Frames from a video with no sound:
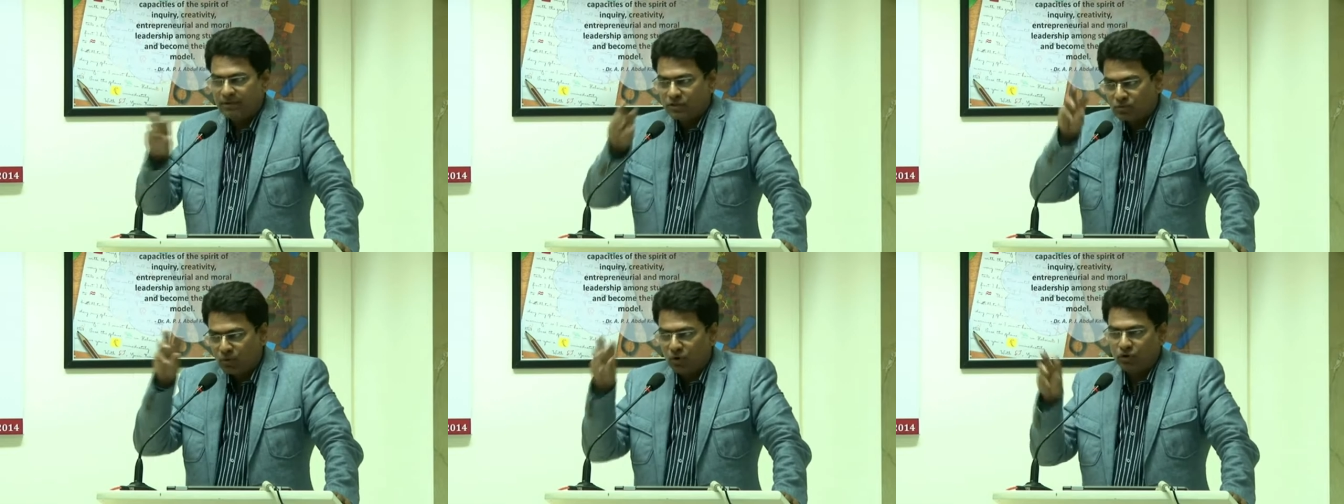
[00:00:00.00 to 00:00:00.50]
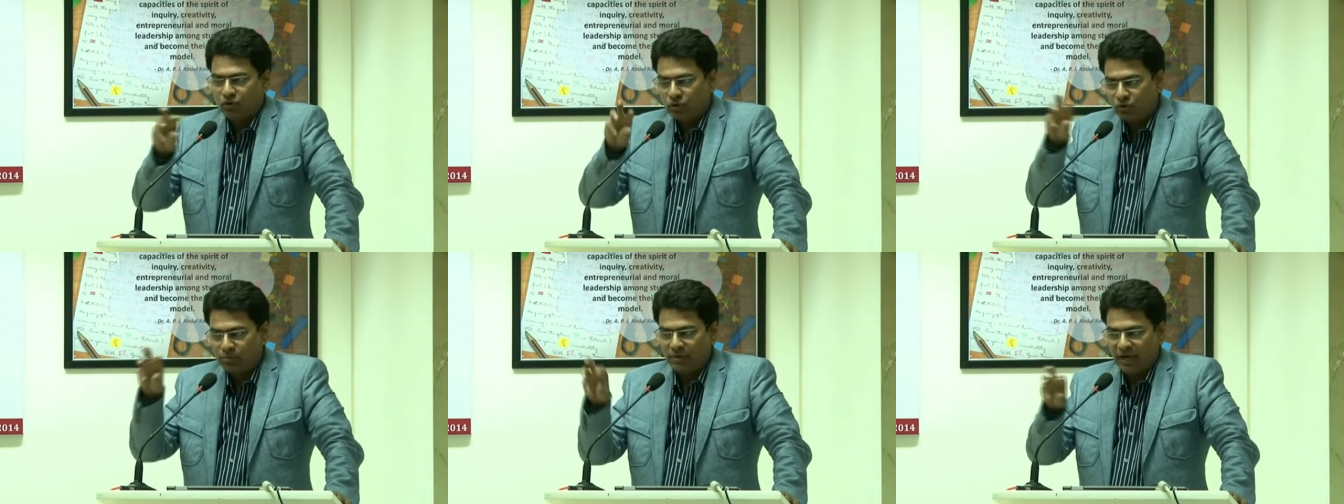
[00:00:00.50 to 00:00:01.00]
a small
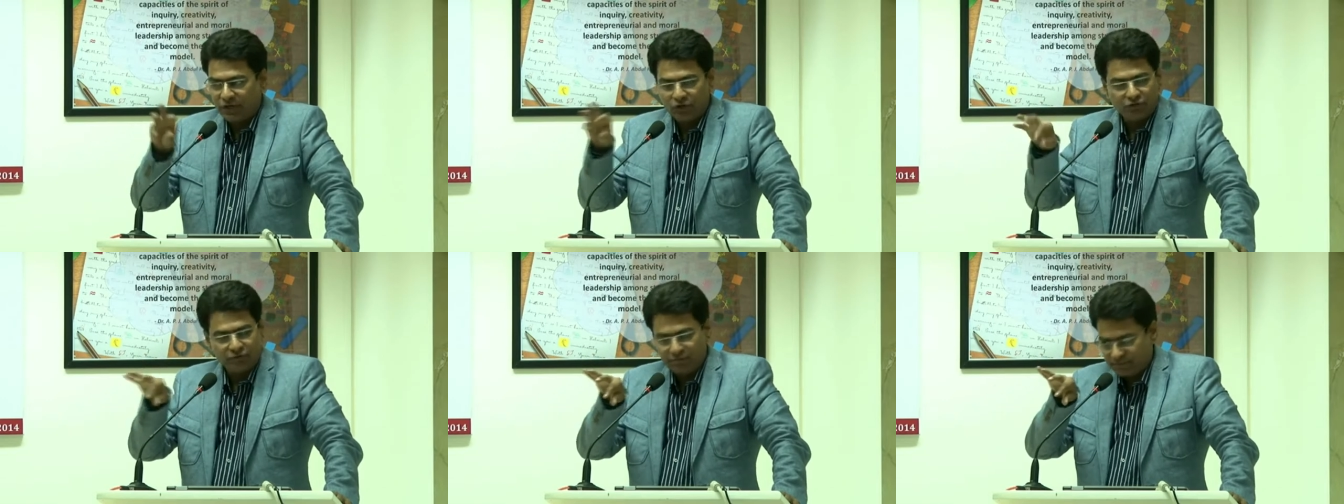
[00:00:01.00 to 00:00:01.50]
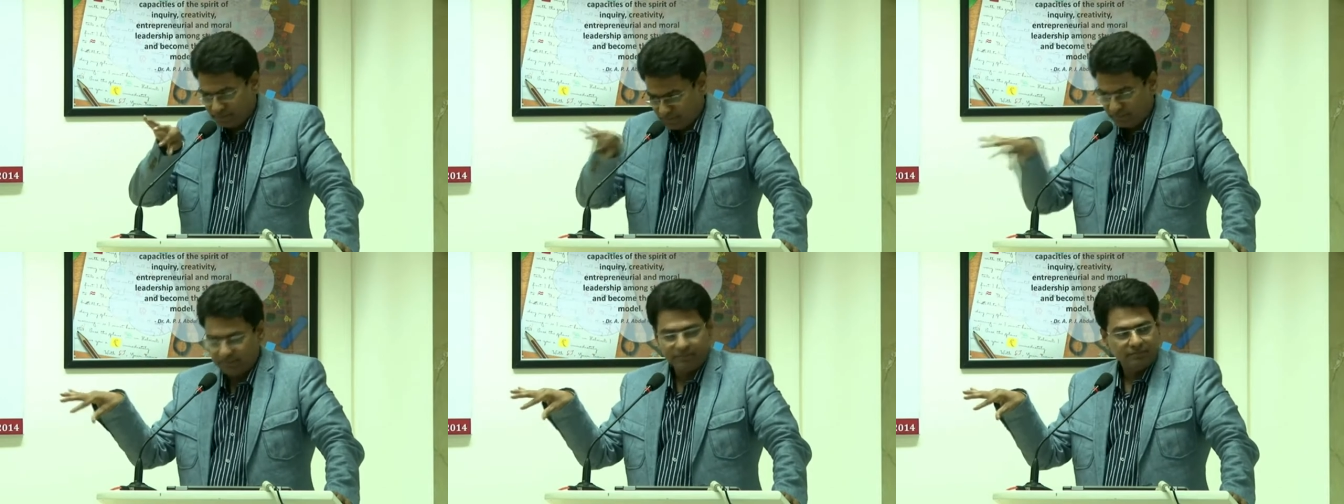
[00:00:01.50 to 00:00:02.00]
group kind of
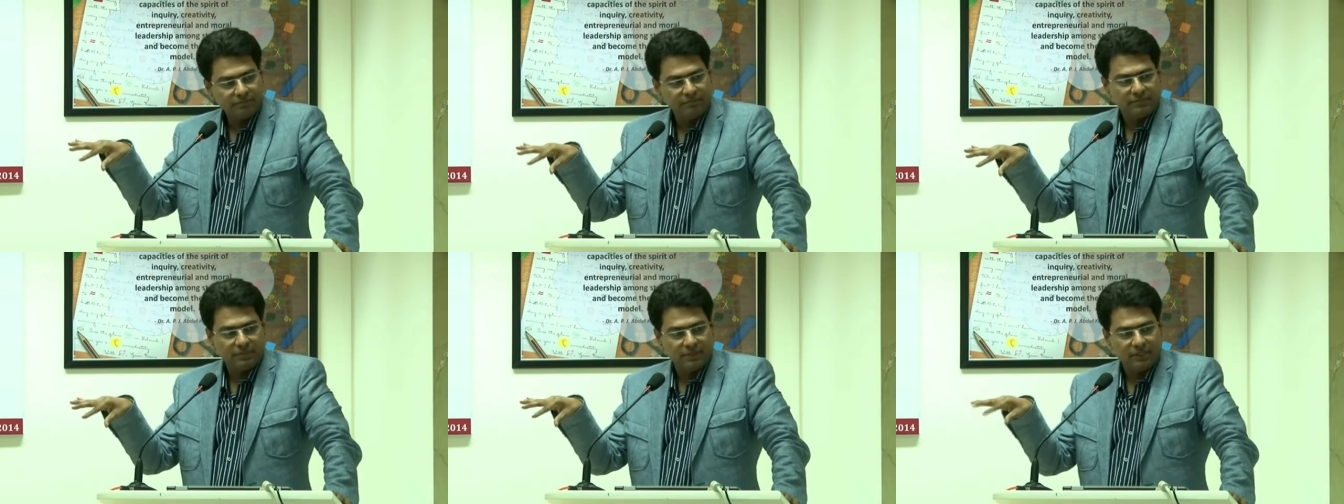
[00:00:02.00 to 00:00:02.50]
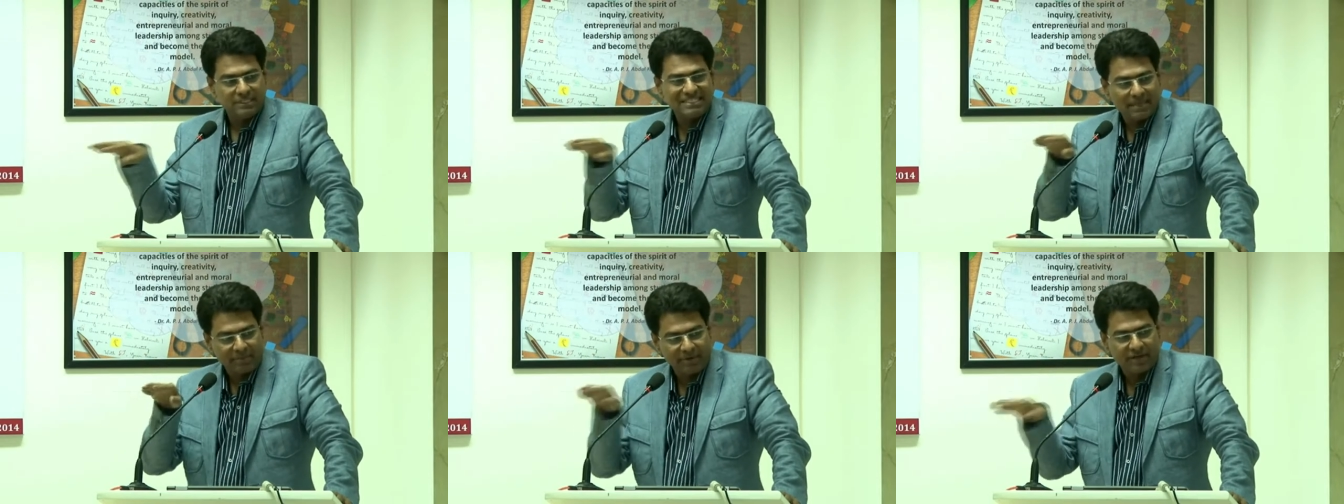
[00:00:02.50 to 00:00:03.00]
uh,
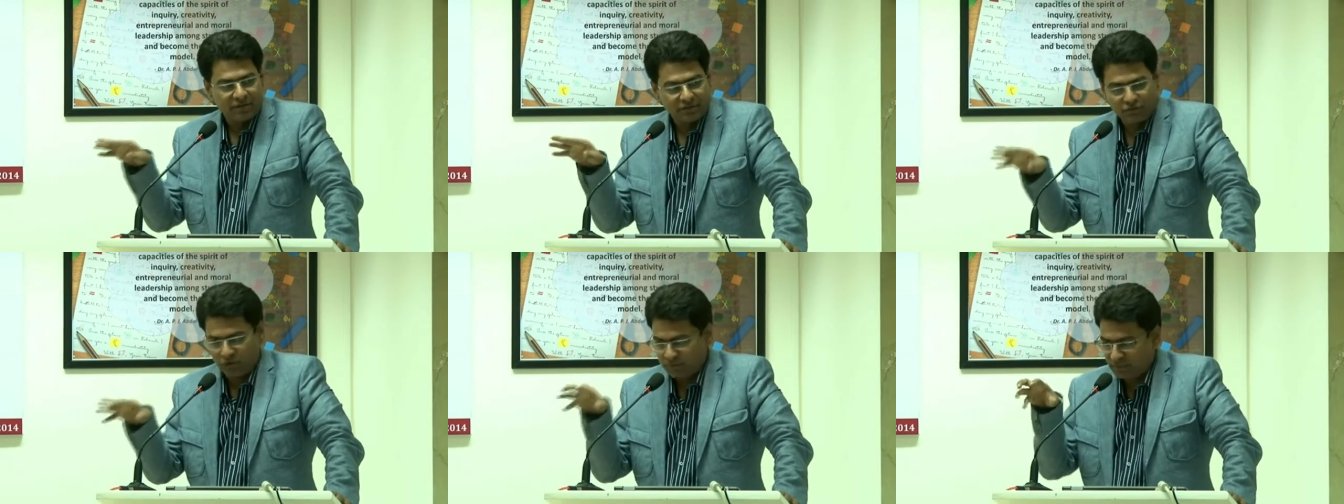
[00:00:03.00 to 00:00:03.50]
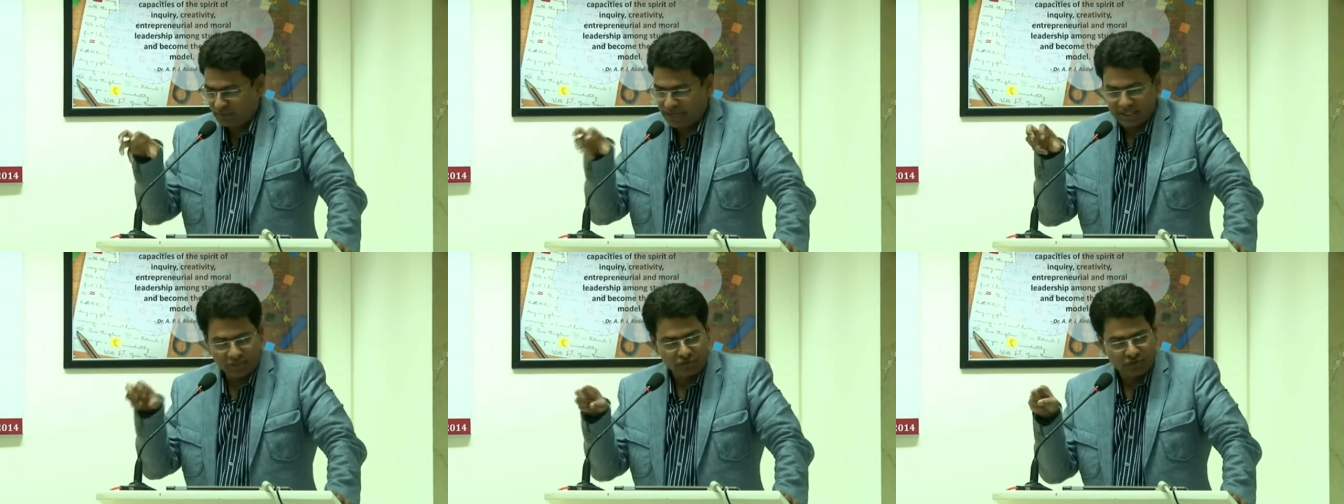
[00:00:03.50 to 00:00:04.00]
separated from the
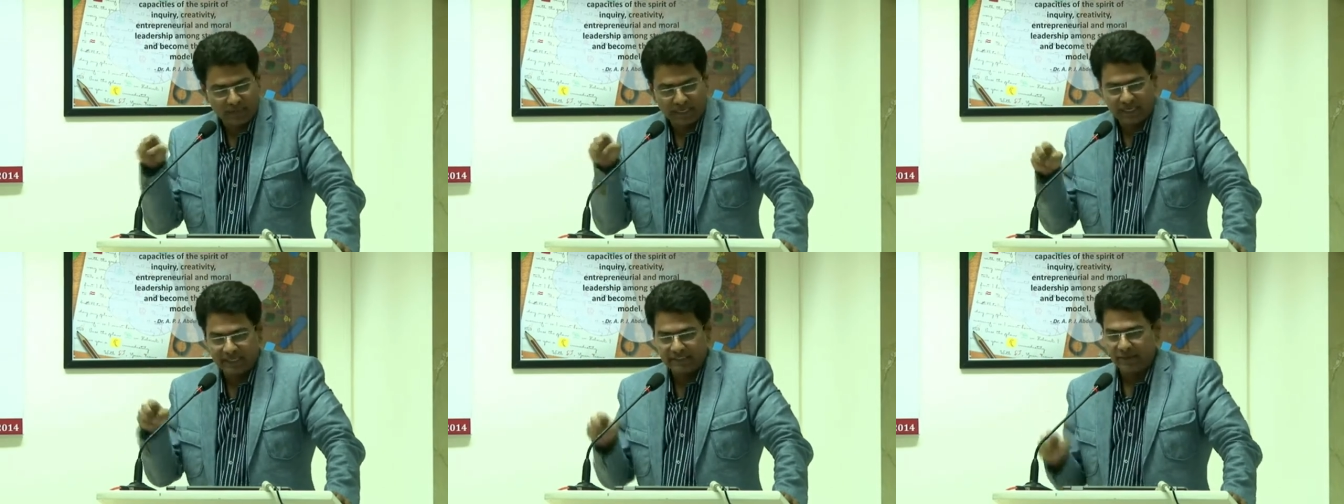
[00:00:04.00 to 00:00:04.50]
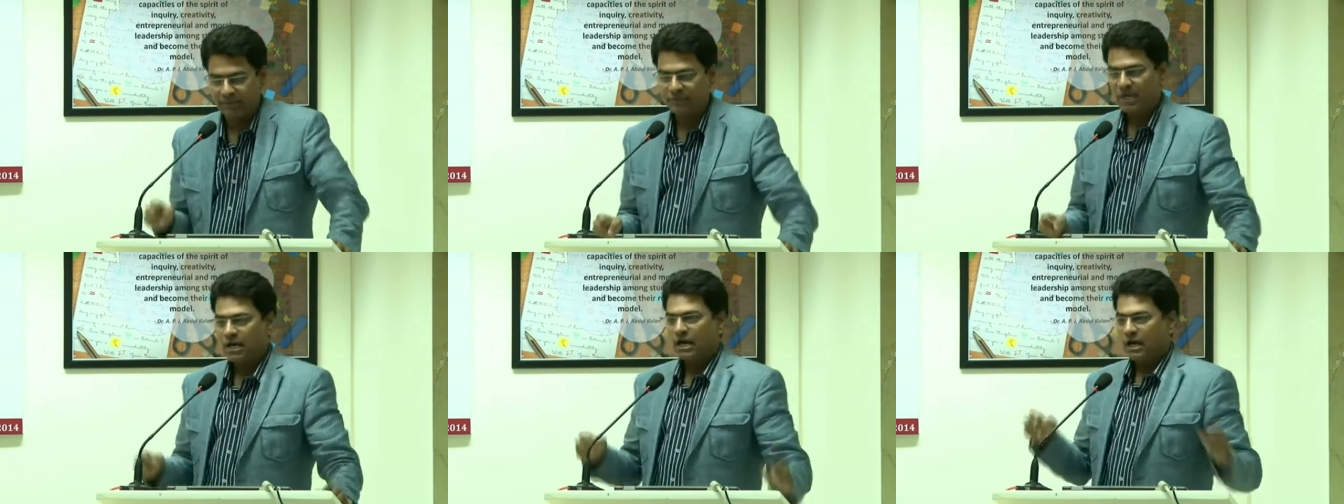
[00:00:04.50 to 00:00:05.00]
mainstream Al-Qaeda.
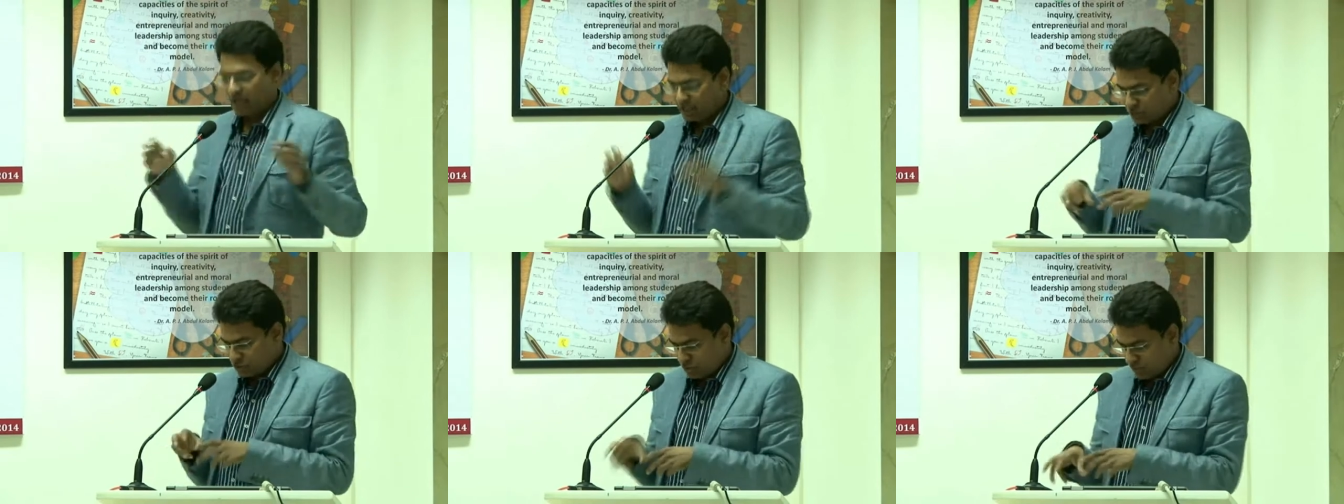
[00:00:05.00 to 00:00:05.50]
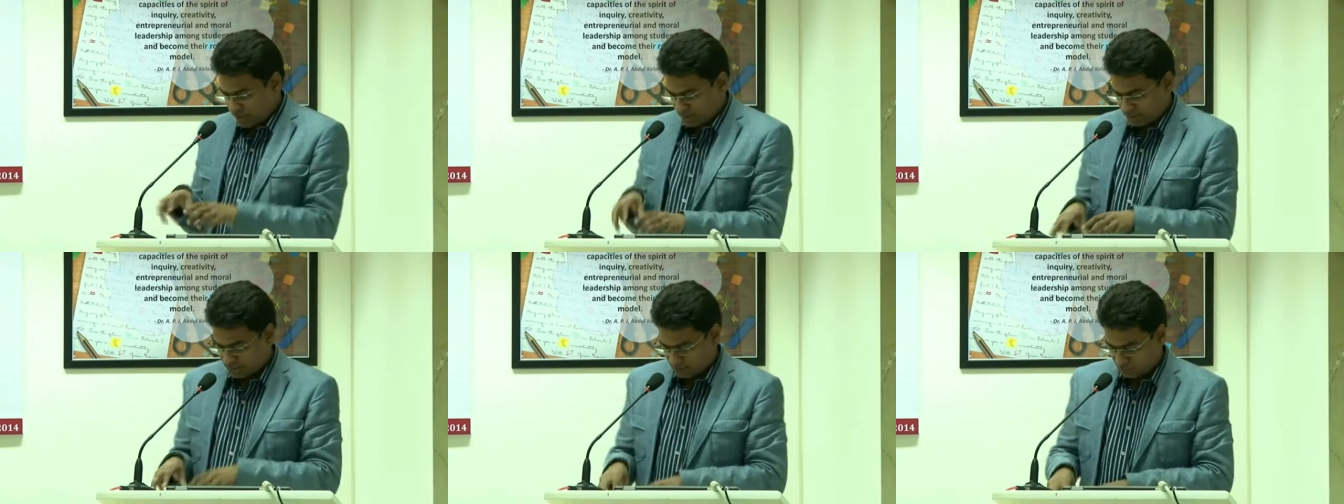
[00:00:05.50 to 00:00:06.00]
Also
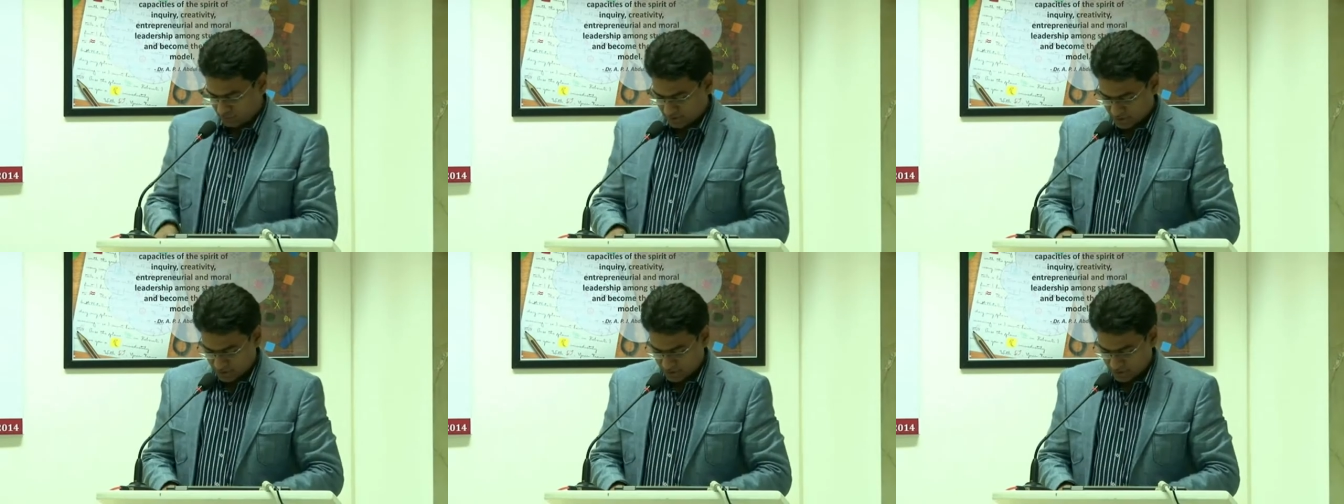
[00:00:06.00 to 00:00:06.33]
what, what Mr.